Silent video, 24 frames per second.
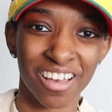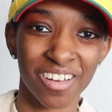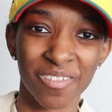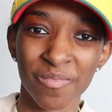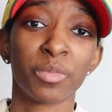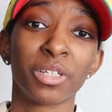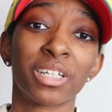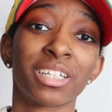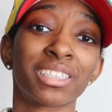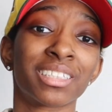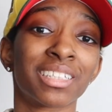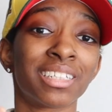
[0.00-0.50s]

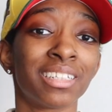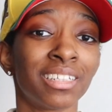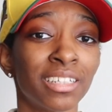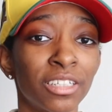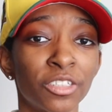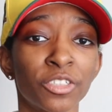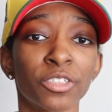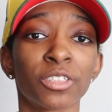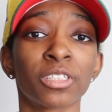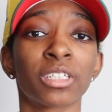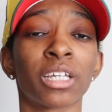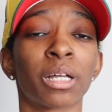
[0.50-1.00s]
Because
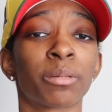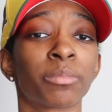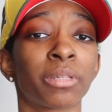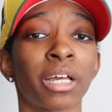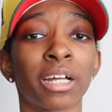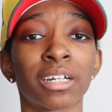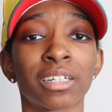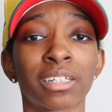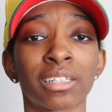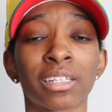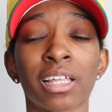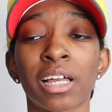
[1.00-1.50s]
initially, I'm not
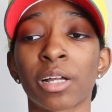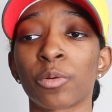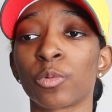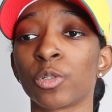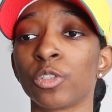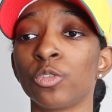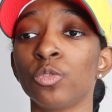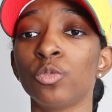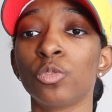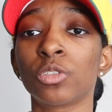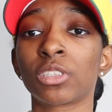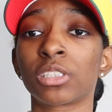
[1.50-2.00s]
gonna lie,
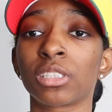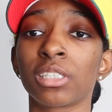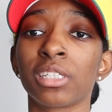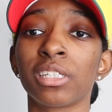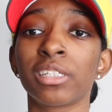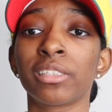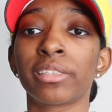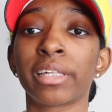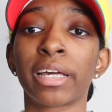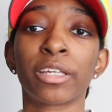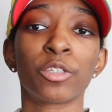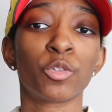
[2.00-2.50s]
when you
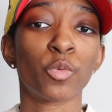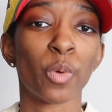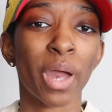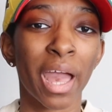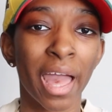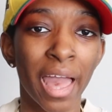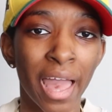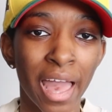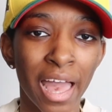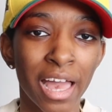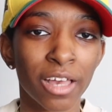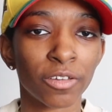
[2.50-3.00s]
see that you
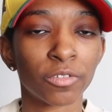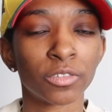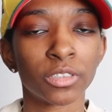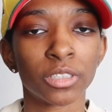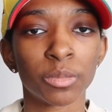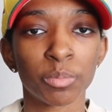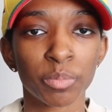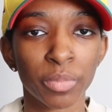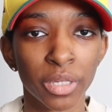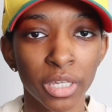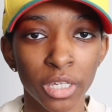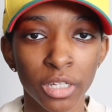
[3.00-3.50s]
have to
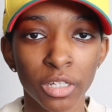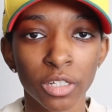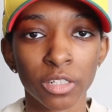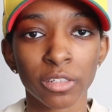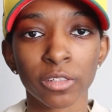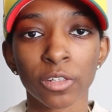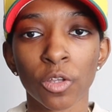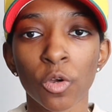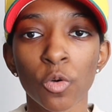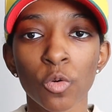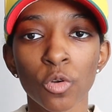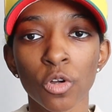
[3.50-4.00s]
pick a
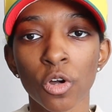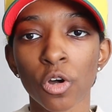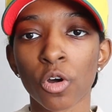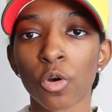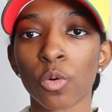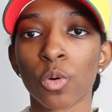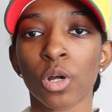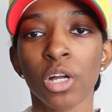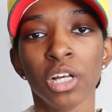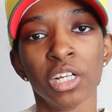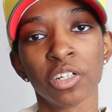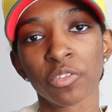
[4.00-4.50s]

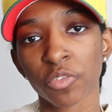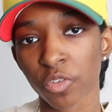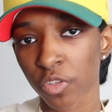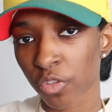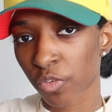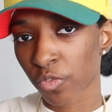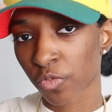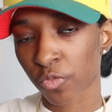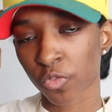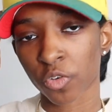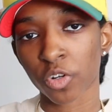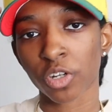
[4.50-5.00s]
logo for the
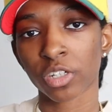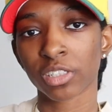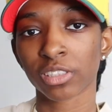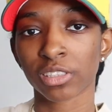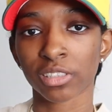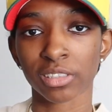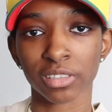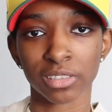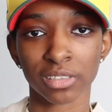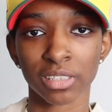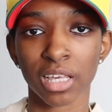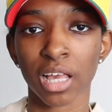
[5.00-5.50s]
front,
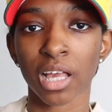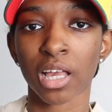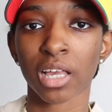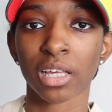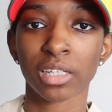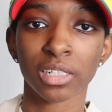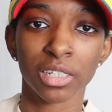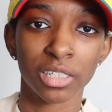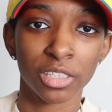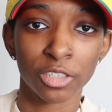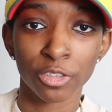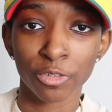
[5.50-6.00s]
the
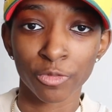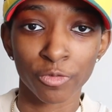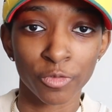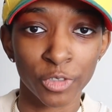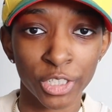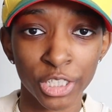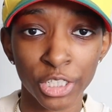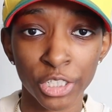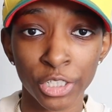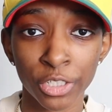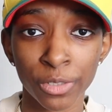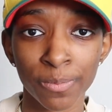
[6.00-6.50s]
side, and the
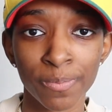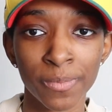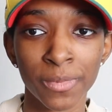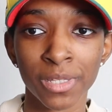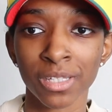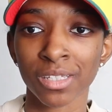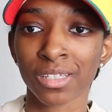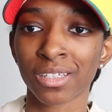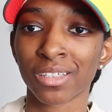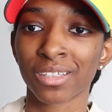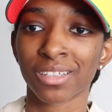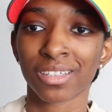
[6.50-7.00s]
rear,
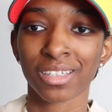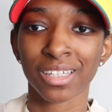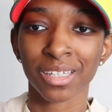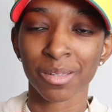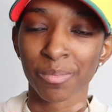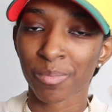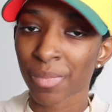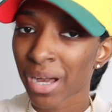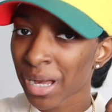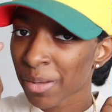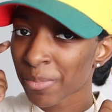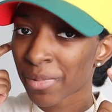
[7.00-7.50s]
in
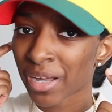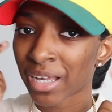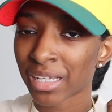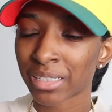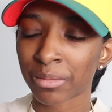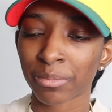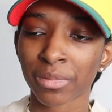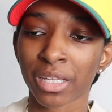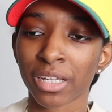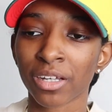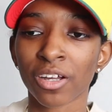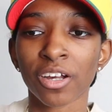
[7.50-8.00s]
my mind,
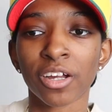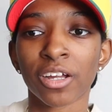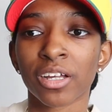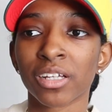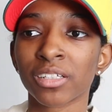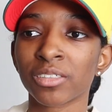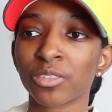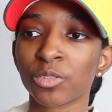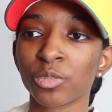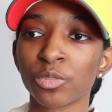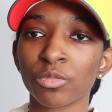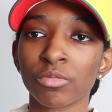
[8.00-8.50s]
I'm like, all
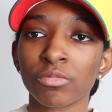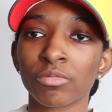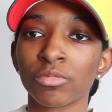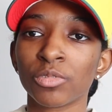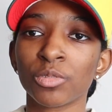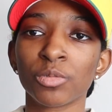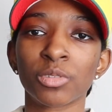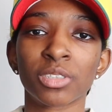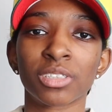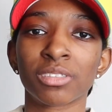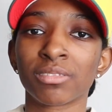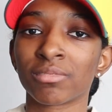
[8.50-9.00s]
right,
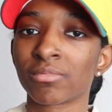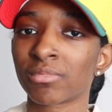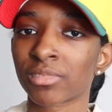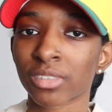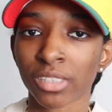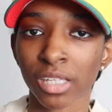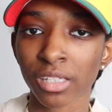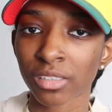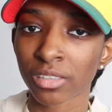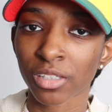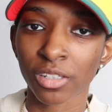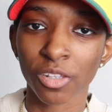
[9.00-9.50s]
you can
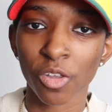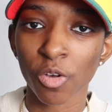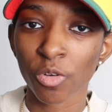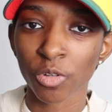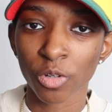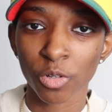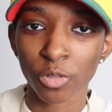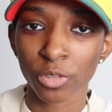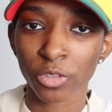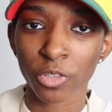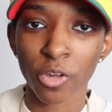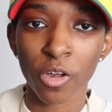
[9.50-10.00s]
take the
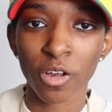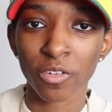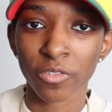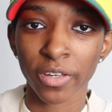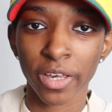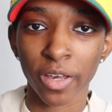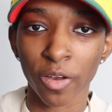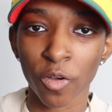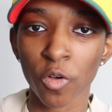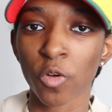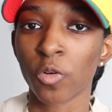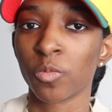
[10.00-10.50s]
logos off
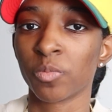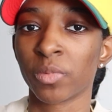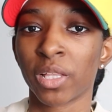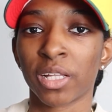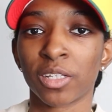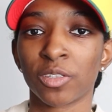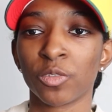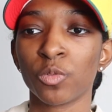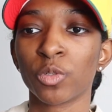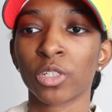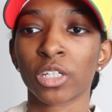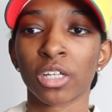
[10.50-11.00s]
at home.
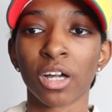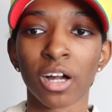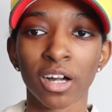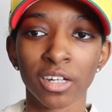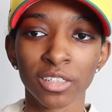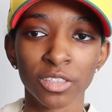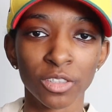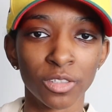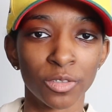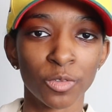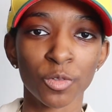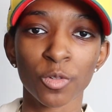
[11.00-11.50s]
Like you can
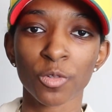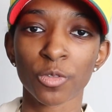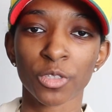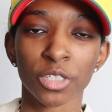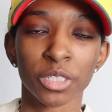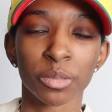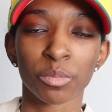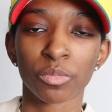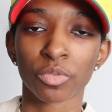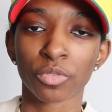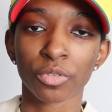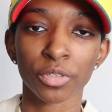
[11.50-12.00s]
undo the
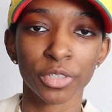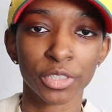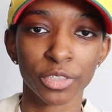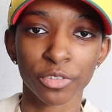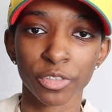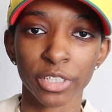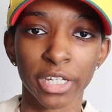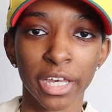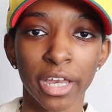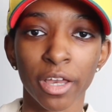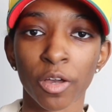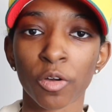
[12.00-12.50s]

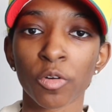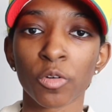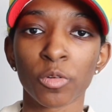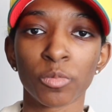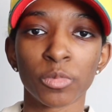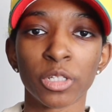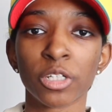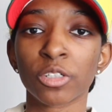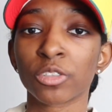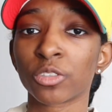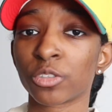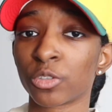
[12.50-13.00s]
embroidery at home.
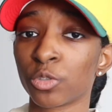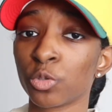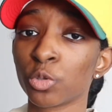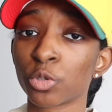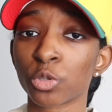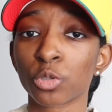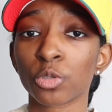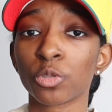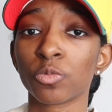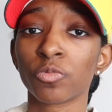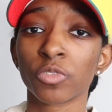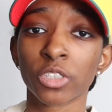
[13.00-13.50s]
There's
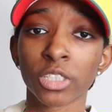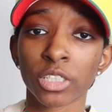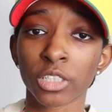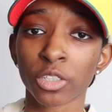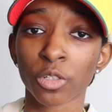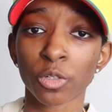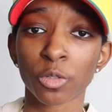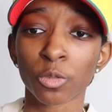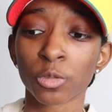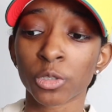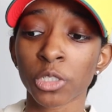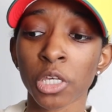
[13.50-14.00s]
YouTube
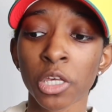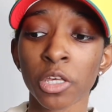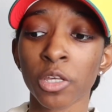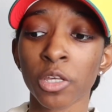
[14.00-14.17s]
videos